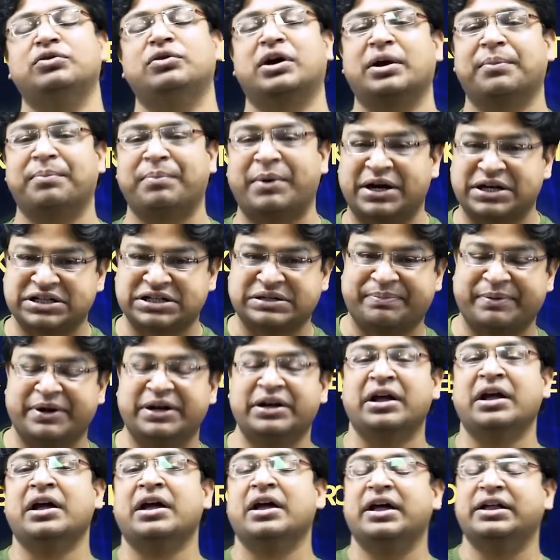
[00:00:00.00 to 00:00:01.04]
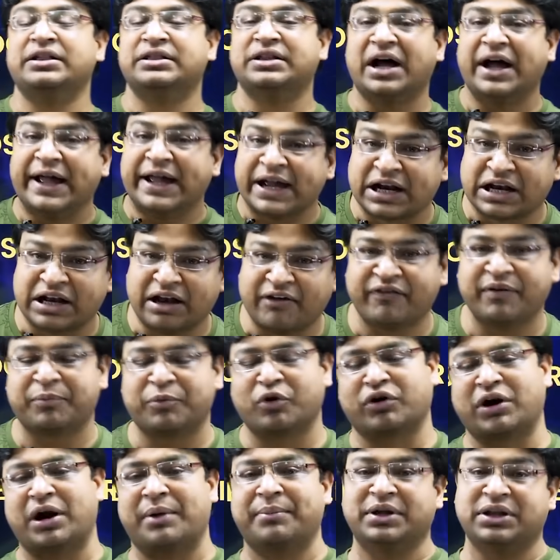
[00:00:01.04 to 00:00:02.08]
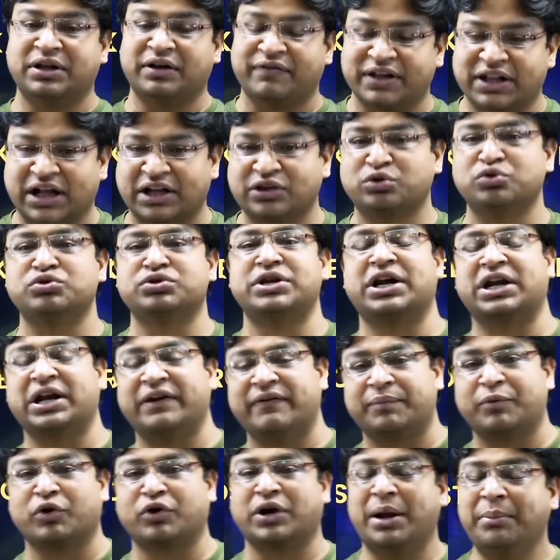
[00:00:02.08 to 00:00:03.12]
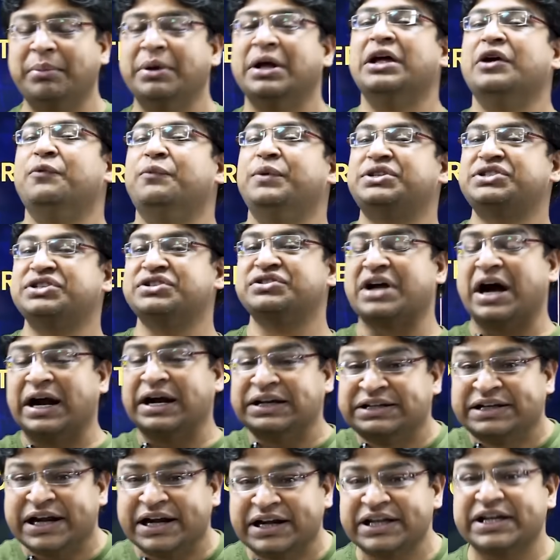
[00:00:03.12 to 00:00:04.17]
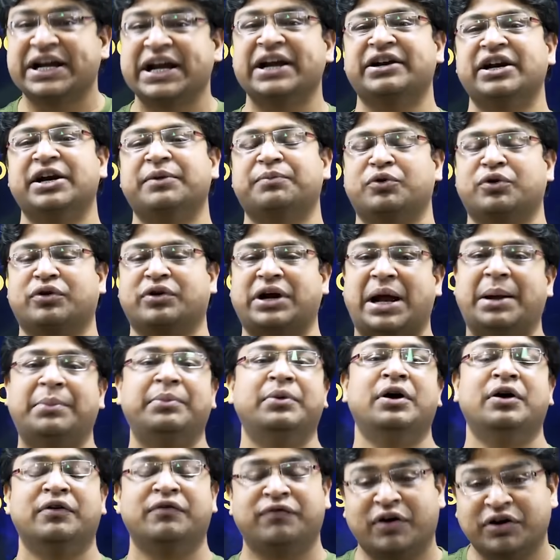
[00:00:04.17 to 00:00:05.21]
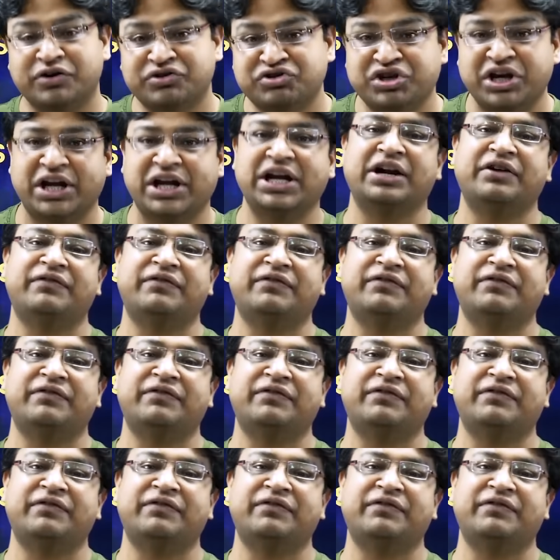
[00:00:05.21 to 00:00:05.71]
you are a participant in the Eklavya program, in the Vedantu's Eklavya program, which is a dedicated program for JEE